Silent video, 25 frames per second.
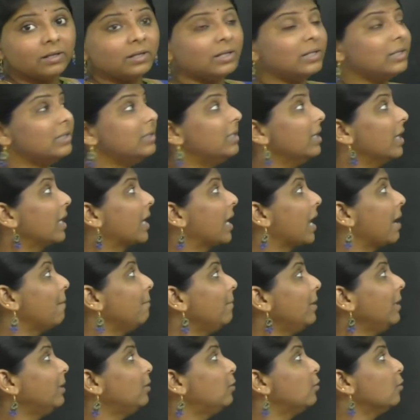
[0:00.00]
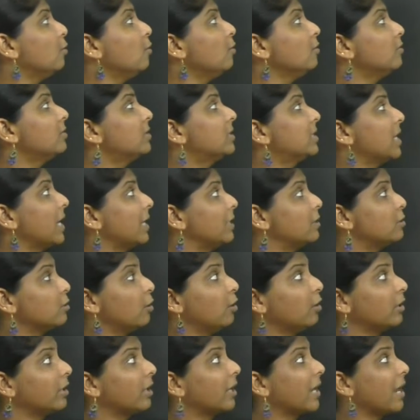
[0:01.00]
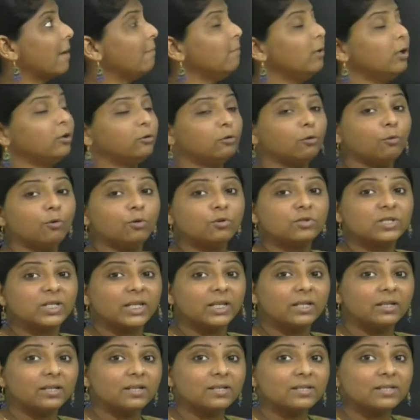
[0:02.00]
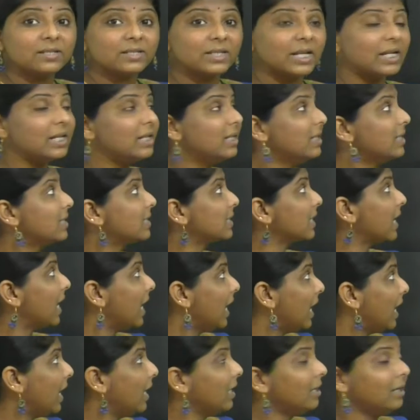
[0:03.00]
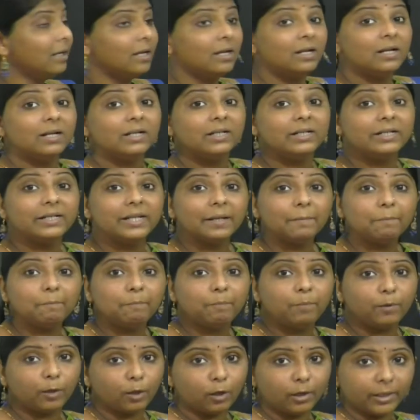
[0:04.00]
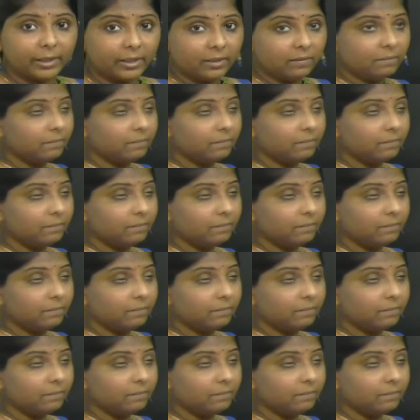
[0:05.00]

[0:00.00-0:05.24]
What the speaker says: the gametocytes or gametogenous cells are diploid.